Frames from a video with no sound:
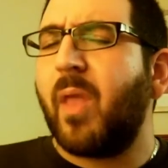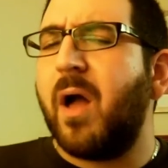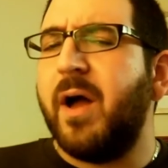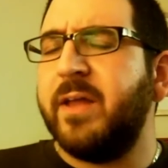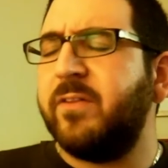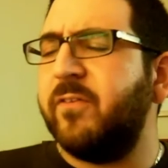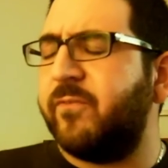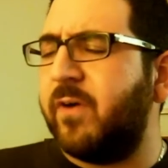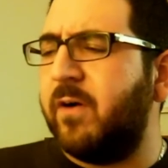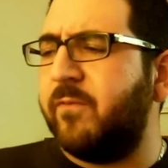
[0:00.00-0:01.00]
A hint
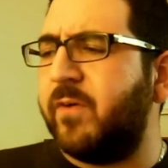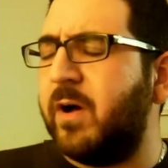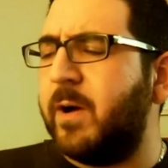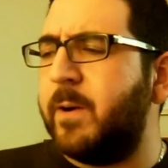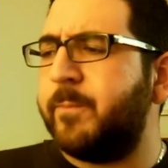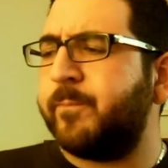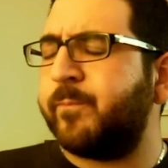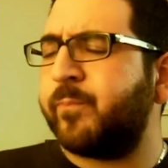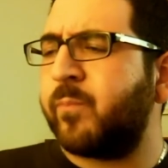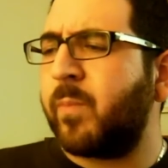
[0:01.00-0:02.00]
of, of uh,
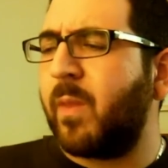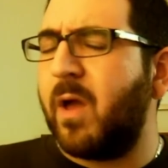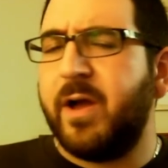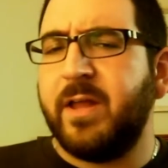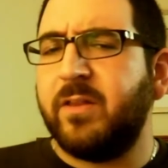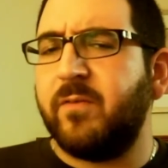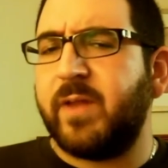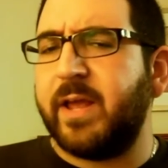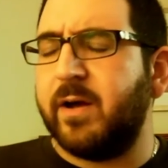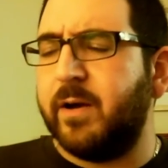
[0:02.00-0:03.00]
a hint of
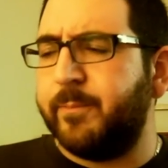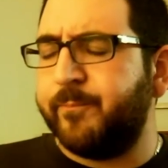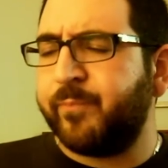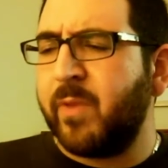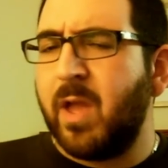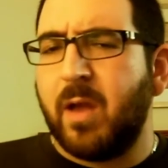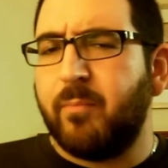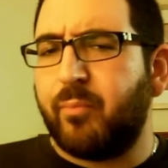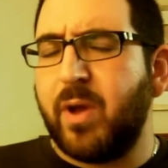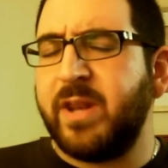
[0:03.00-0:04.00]
like a
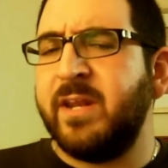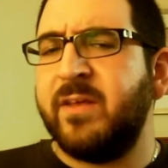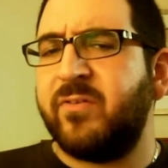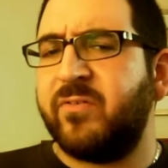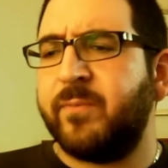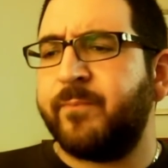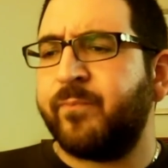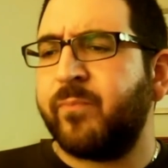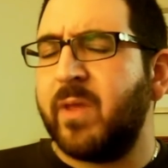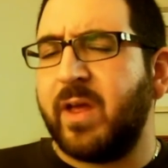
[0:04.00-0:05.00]
breadiness,
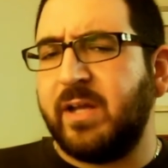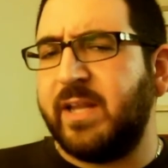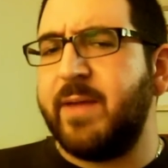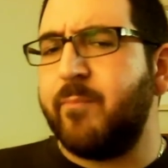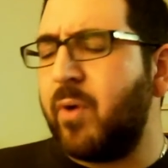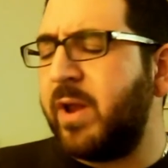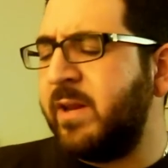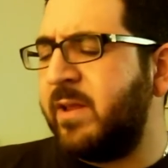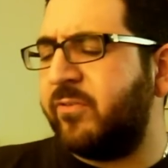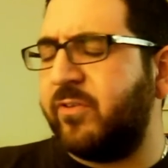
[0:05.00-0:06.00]
a light
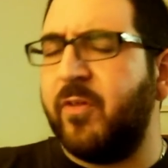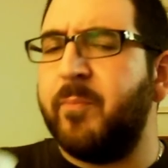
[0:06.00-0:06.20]
breadiness to the